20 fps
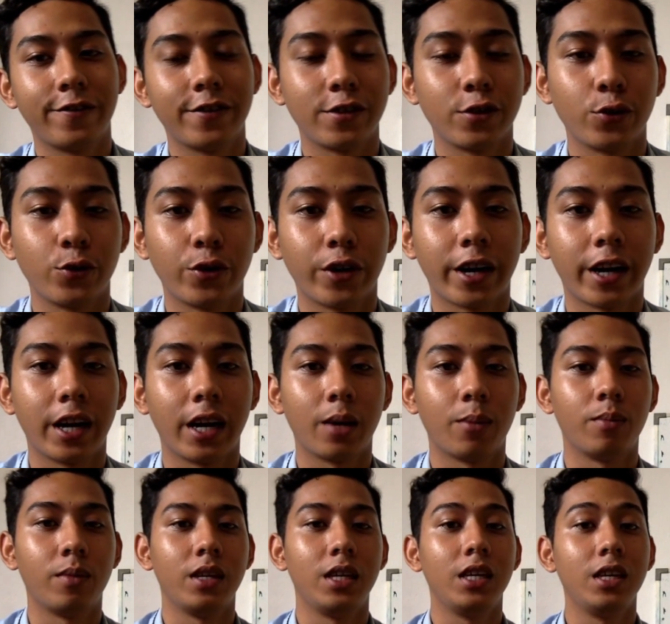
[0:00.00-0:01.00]
So I
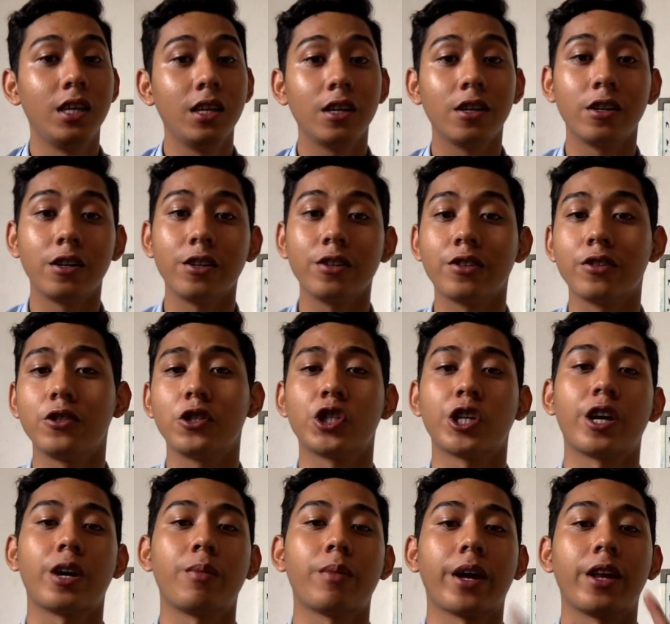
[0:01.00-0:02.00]
am eager to
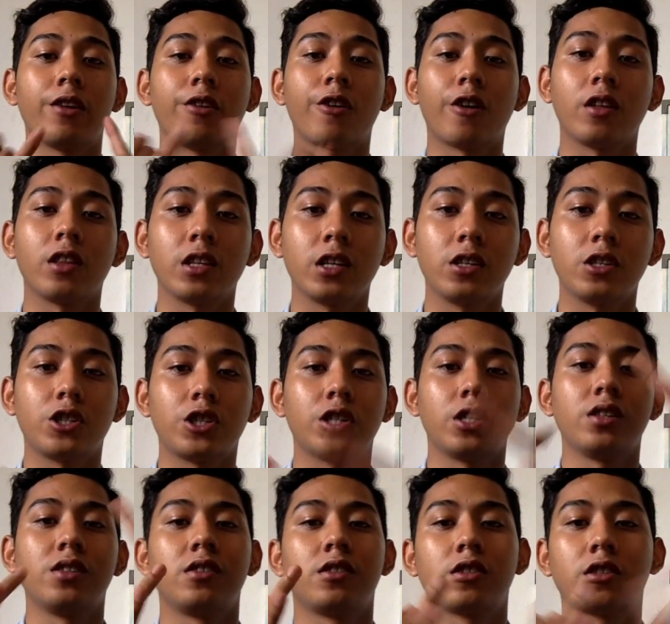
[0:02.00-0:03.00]
share my knowledge,
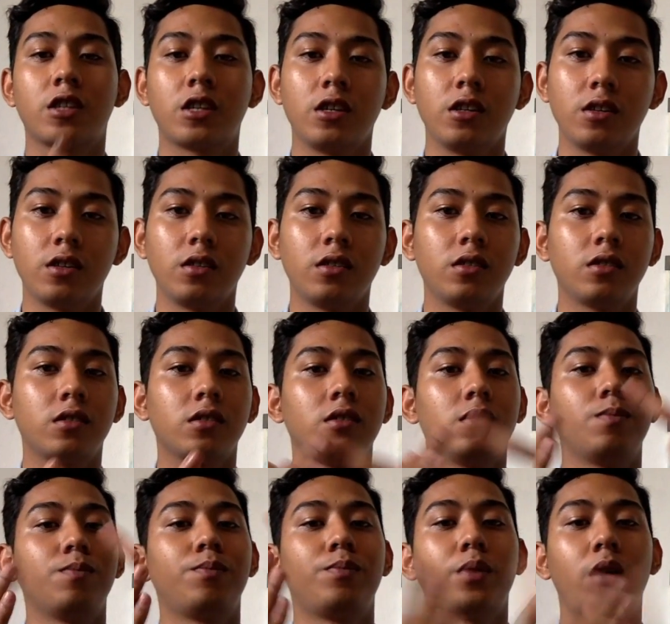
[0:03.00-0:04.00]
skills,
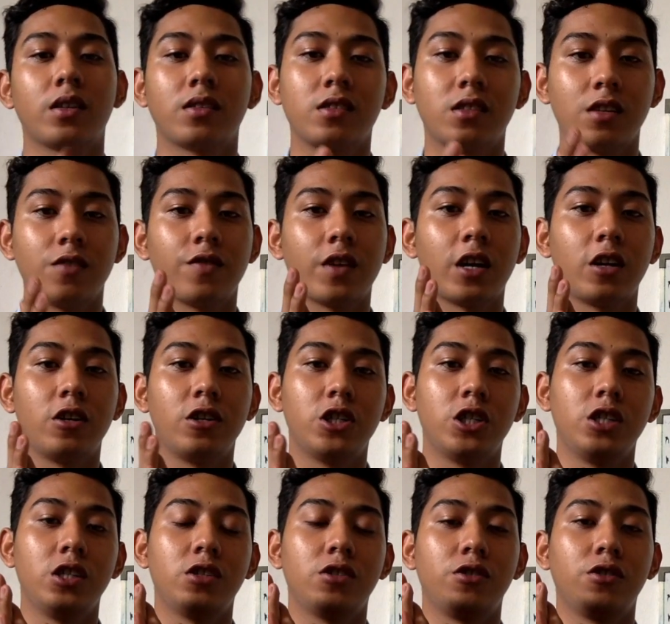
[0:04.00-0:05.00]
and positive
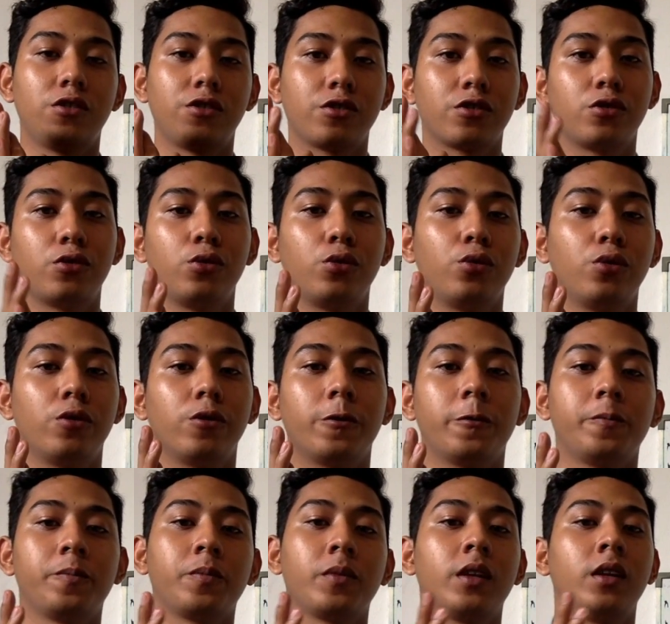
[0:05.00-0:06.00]
energy to your school.
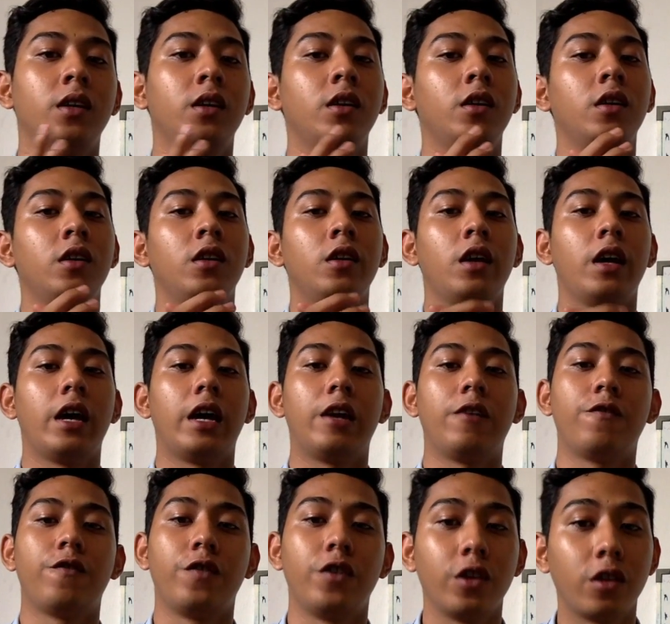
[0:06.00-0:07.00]

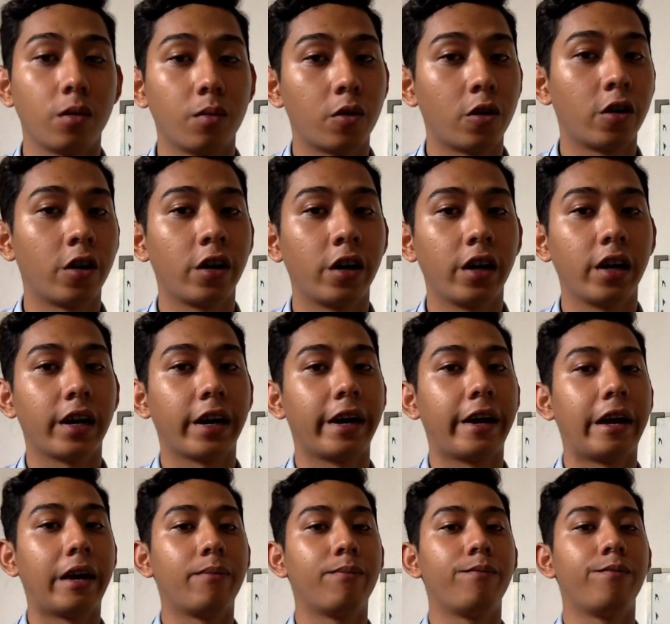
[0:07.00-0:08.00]
And furthermore,
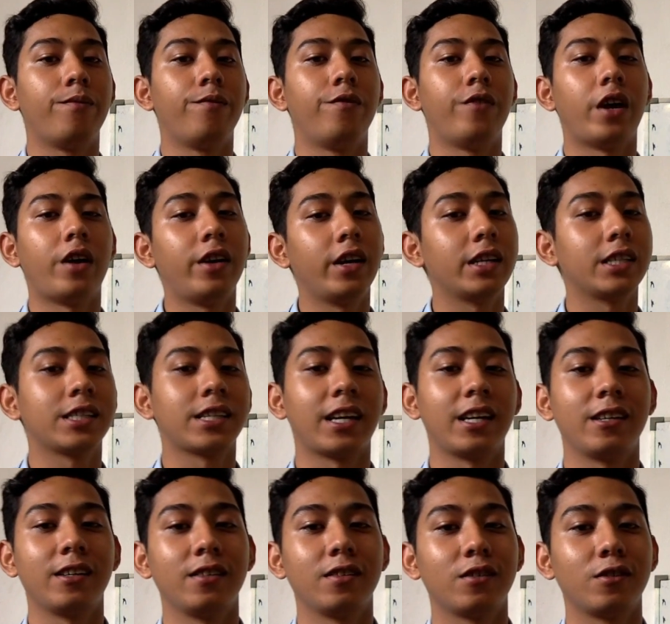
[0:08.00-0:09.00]
I am very
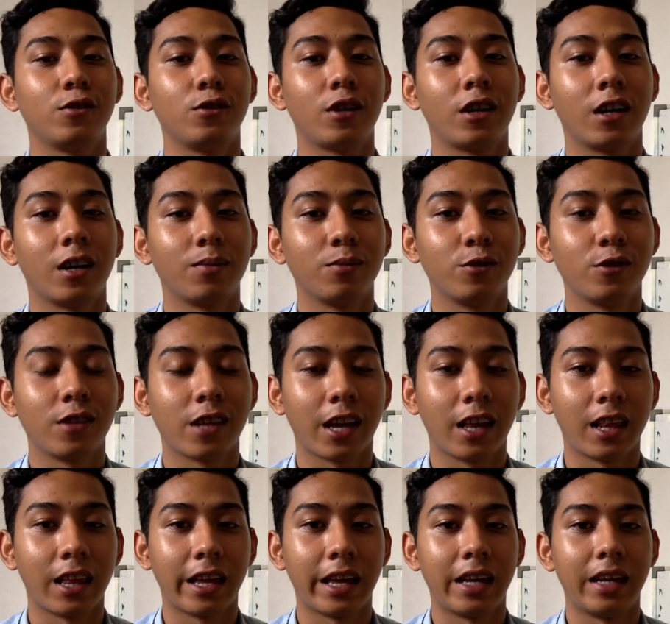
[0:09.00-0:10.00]
excited to come to
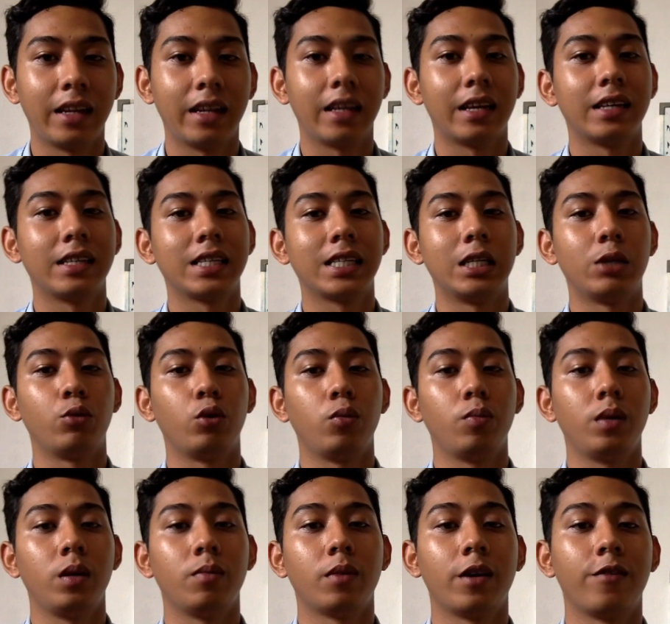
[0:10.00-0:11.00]
Thailand as it will
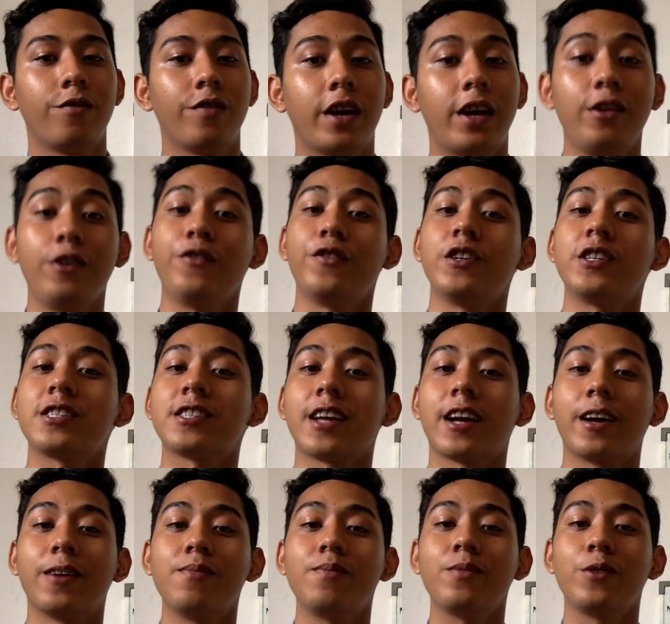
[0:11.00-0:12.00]
be my very first
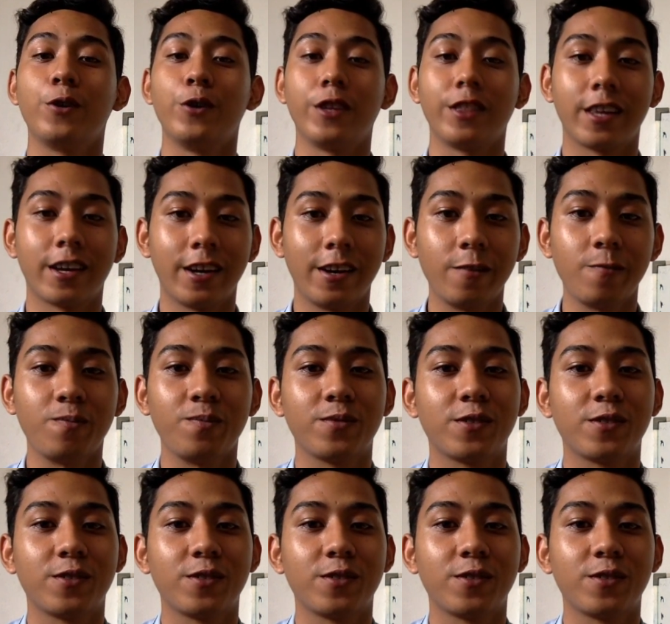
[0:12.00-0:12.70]
time going there.